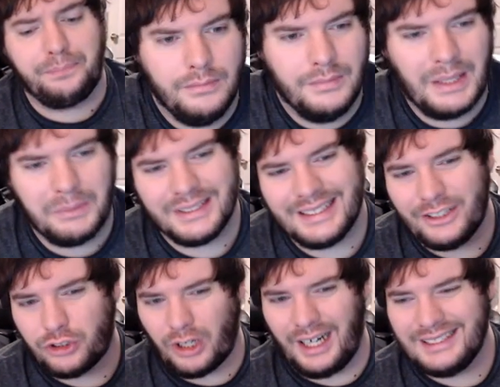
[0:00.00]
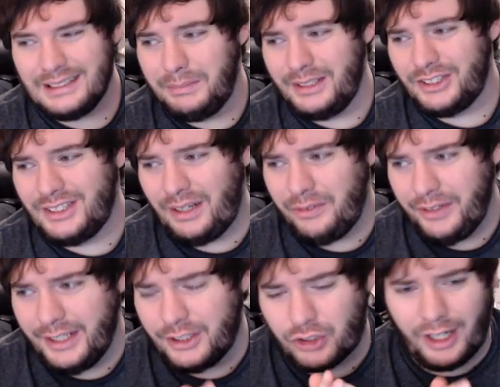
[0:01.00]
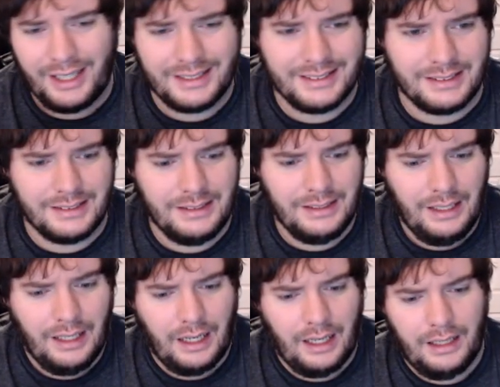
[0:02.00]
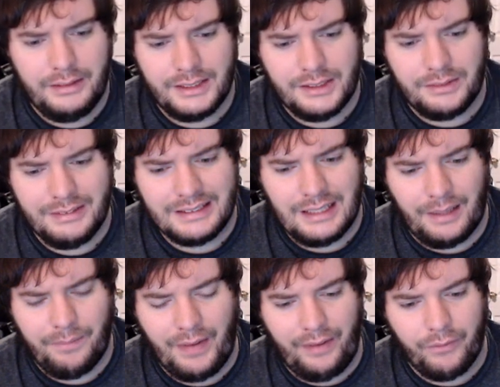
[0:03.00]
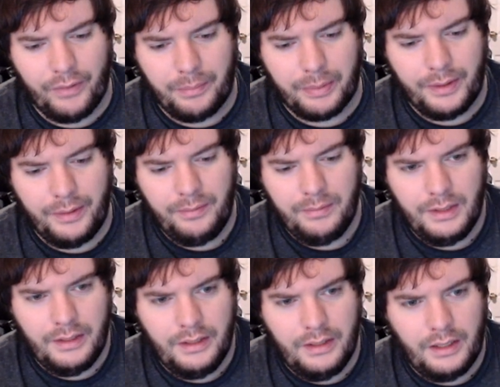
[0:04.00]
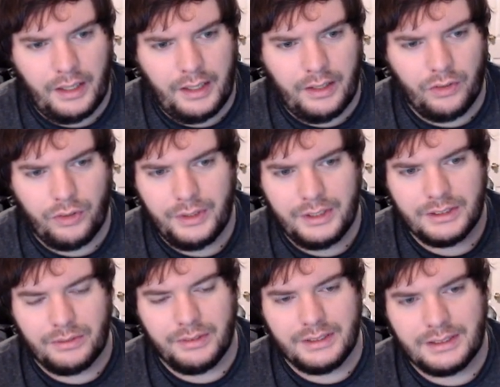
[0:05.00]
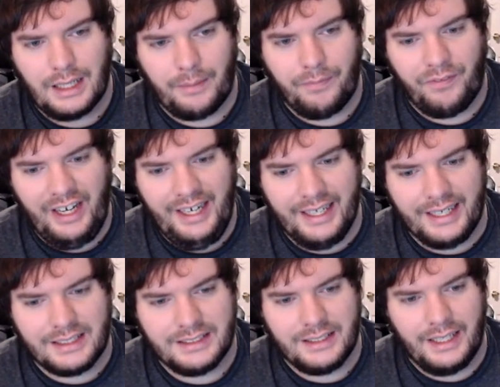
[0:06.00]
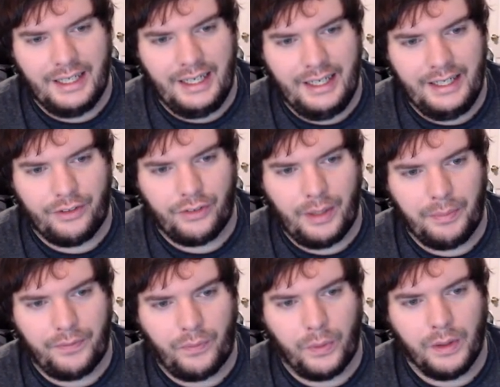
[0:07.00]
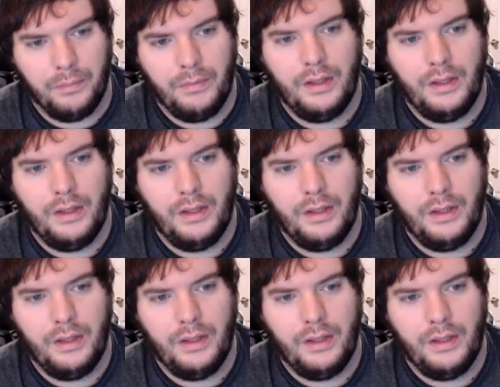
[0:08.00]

I wouldn't say Troxa, but there's not really a Troxa. It doesn't really stop Vein Ripper. It also doesn't really stop Phoenix in any shape or form.